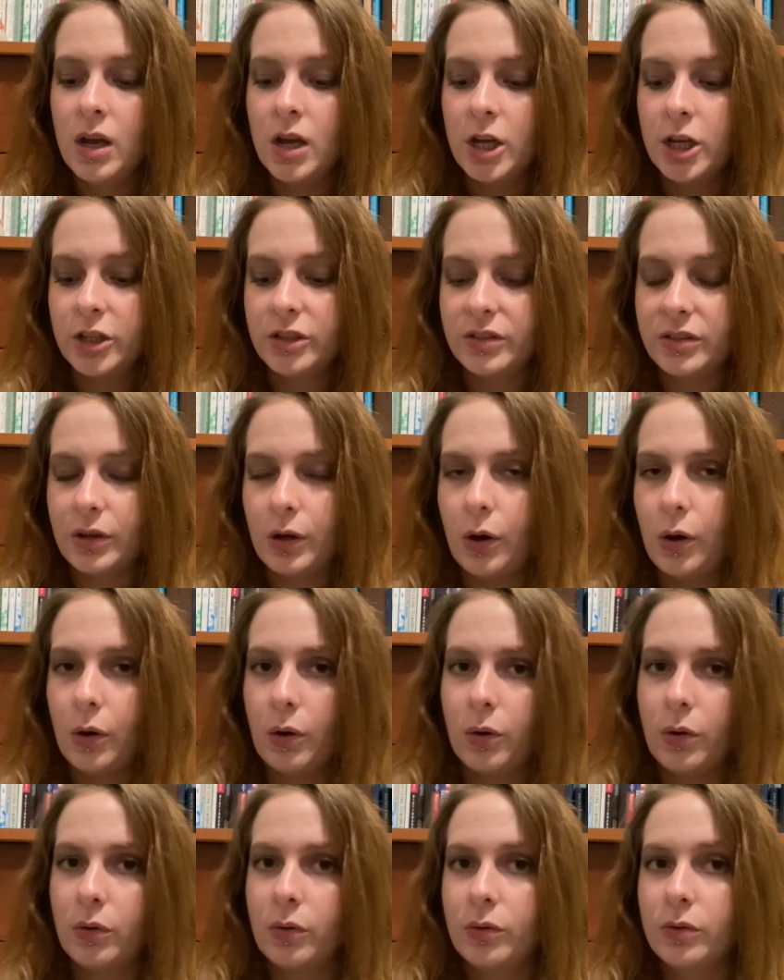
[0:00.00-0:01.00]

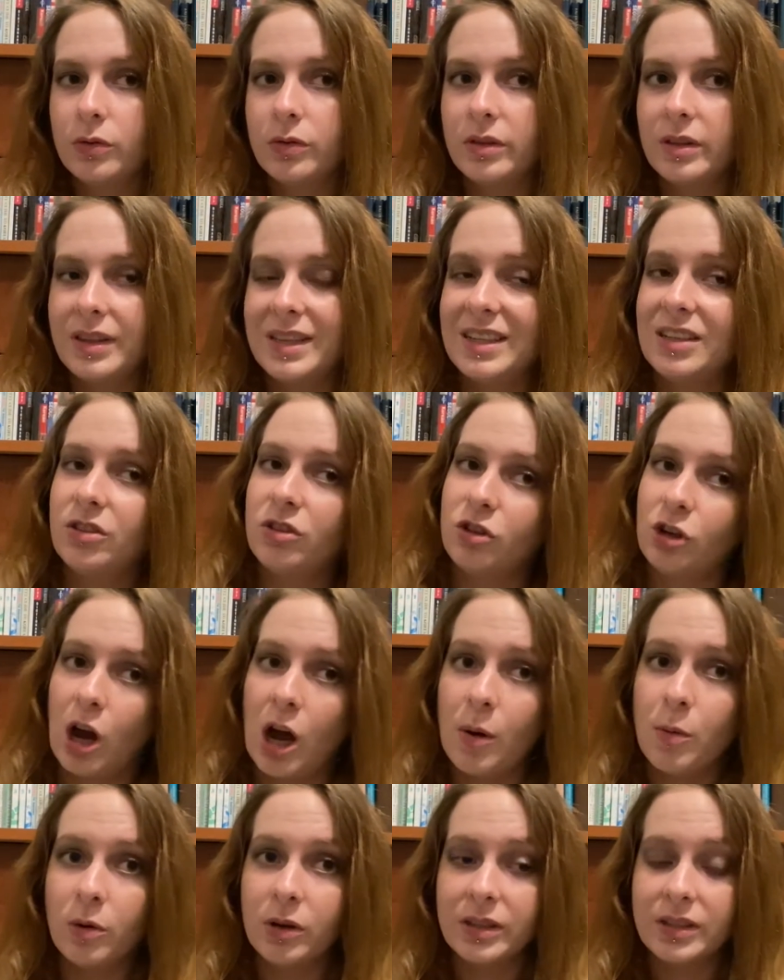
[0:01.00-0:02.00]
So this
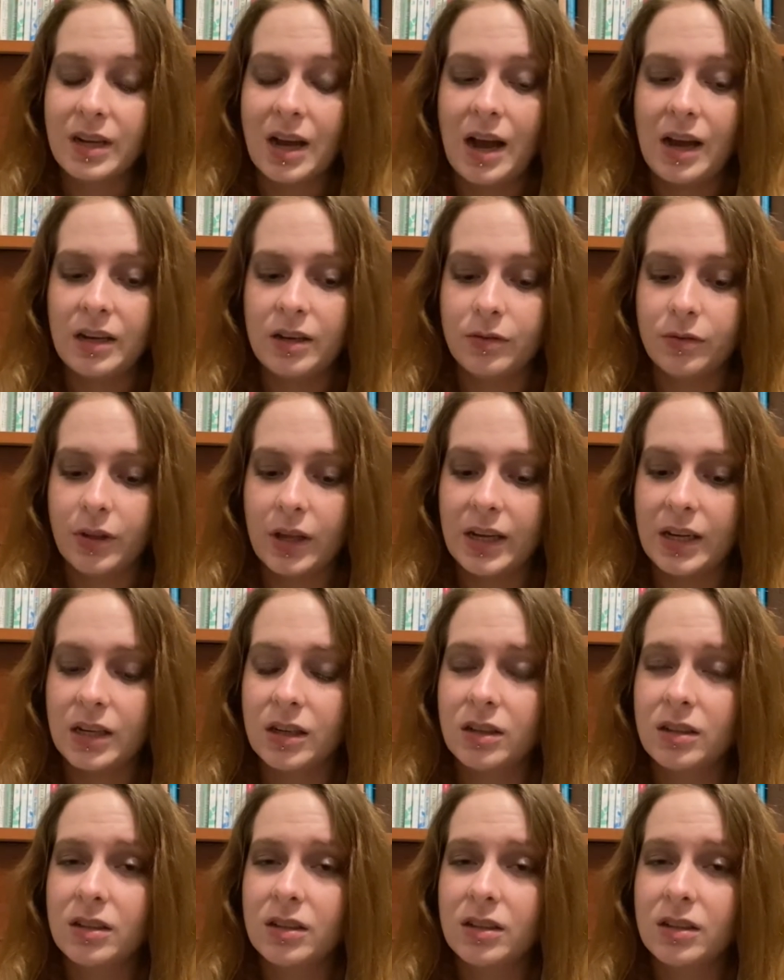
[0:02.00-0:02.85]
job was kind of like,